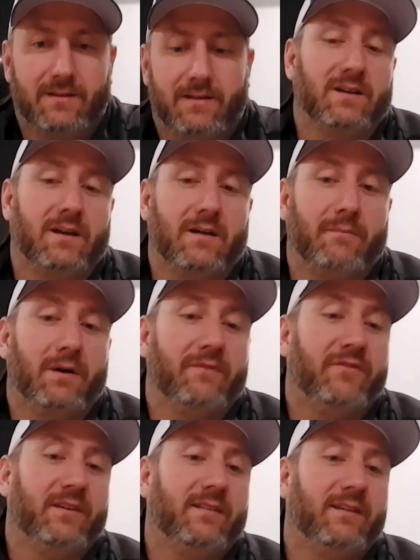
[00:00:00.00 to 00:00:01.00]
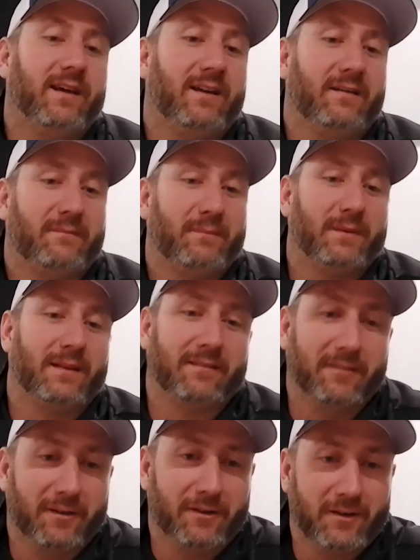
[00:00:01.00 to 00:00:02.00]
It's not perfect yet, but
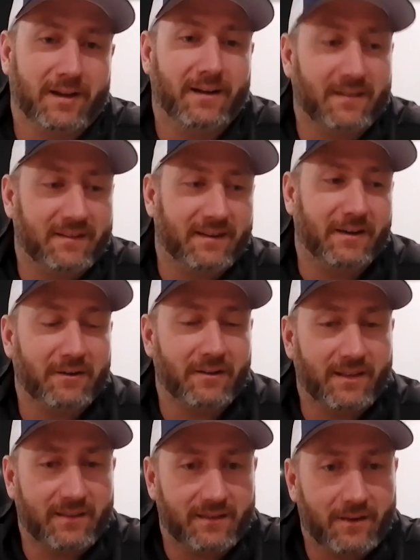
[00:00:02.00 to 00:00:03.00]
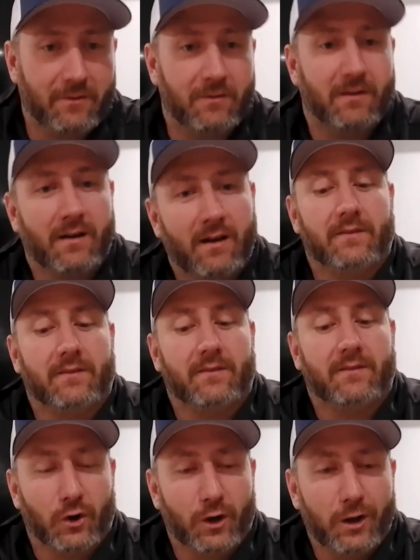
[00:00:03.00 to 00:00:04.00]
that's a little hidden secret that's out. It's
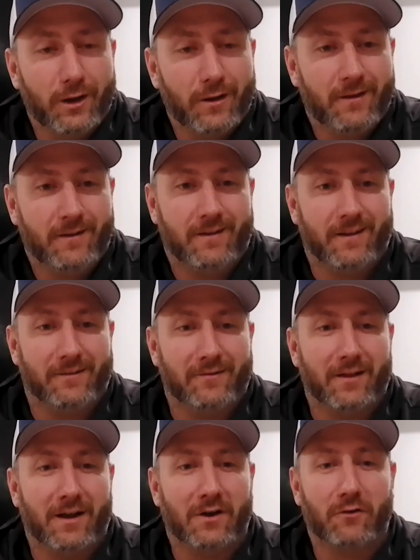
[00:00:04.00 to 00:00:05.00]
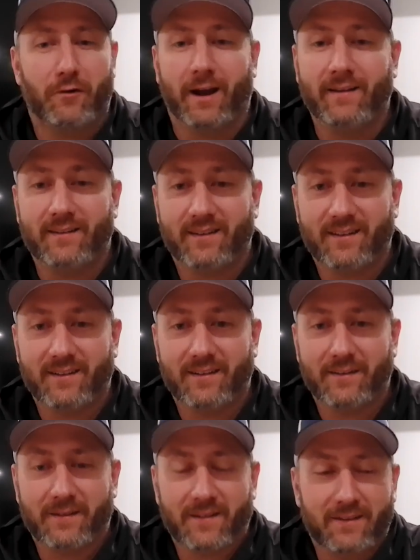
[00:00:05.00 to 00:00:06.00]
good. It's not great.
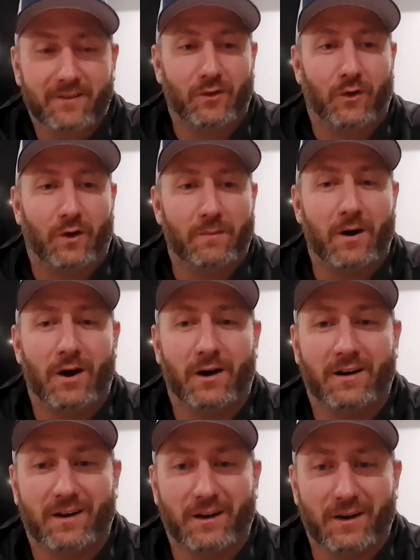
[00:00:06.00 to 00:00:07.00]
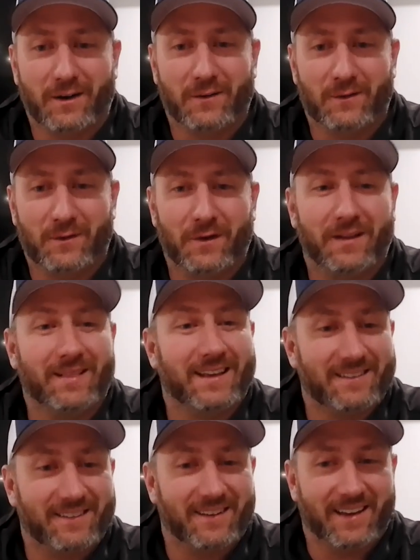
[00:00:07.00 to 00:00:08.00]
So I'm not going to
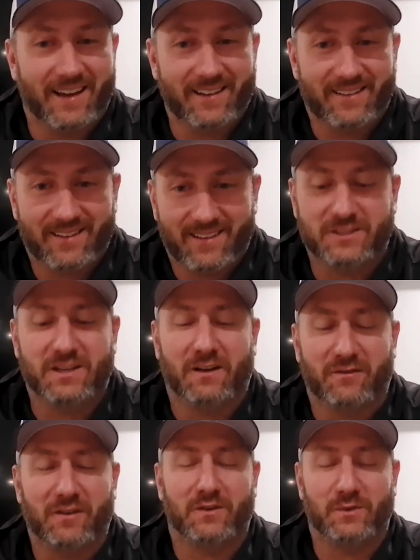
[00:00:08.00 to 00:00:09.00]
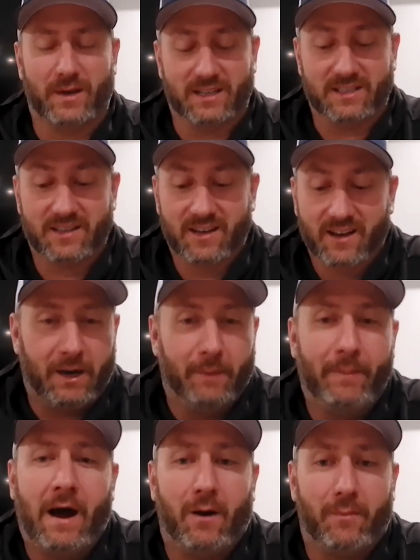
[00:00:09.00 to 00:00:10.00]
release it yet. There's still a few tweaks. But
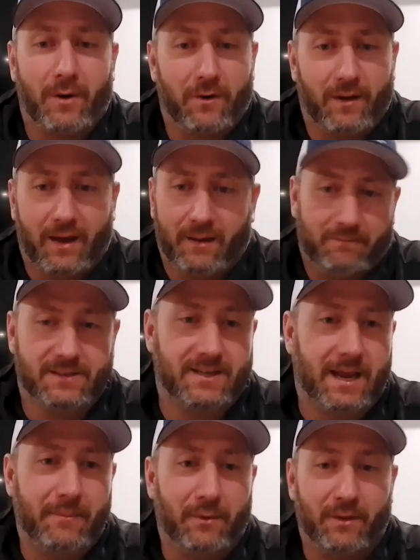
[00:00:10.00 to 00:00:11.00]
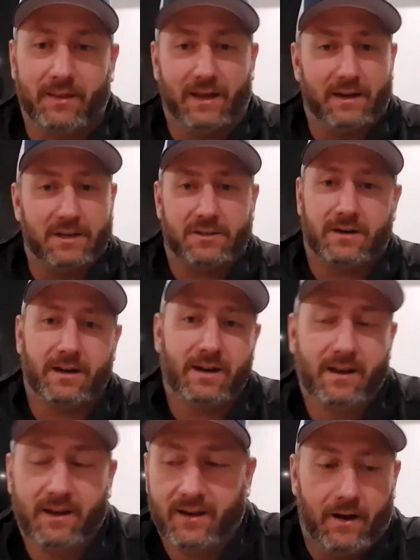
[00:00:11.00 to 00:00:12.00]
your Power Pro, it's a staple in the
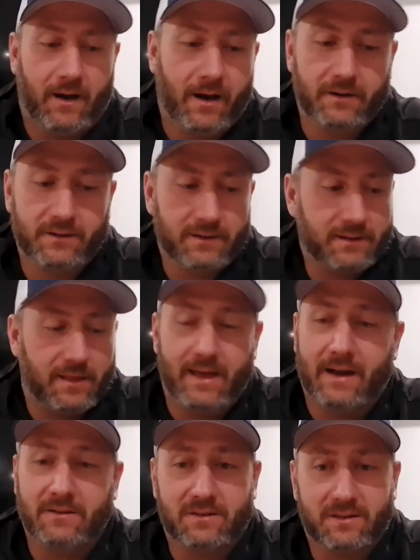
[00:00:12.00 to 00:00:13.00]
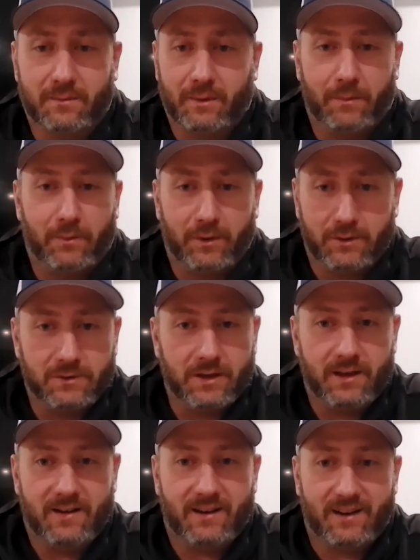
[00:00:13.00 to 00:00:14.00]
industry and hundreds of thousands of people use
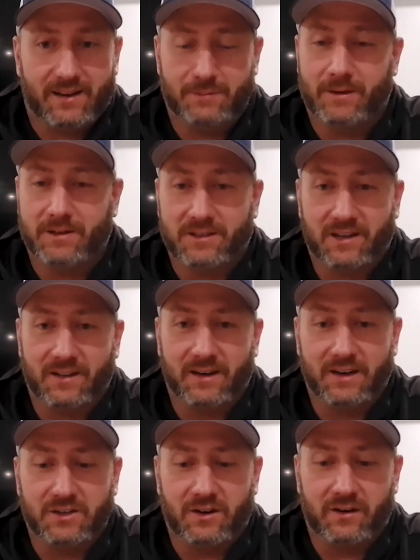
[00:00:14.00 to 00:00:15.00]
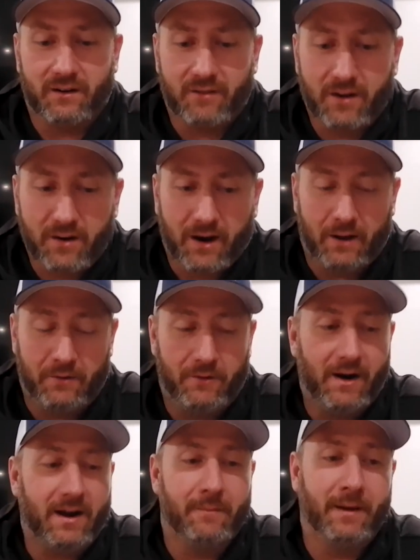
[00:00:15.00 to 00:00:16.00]
it, especially on the Detroit River. I
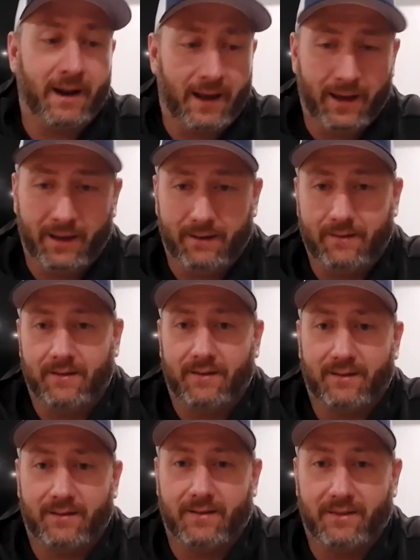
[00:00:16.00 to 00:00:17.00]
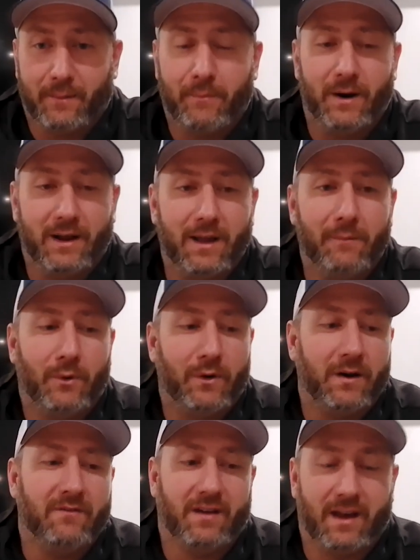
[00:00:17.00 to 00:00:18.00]
would recommend 8. The breaking
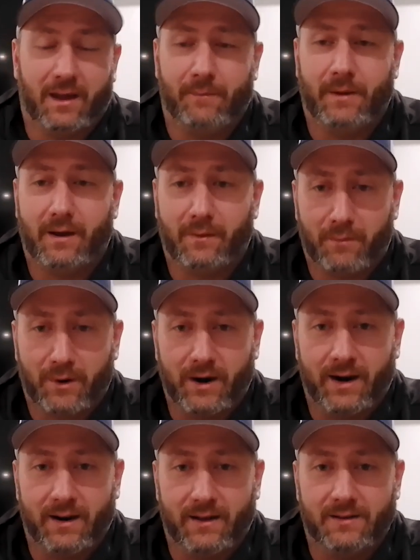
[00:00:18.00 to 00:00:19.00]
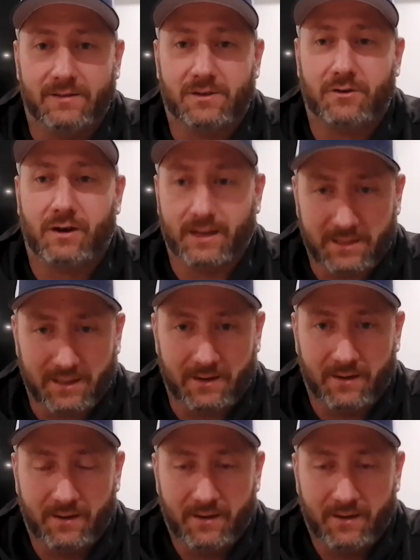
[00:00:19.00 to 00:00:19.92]
point of 8-pound braid is crazy.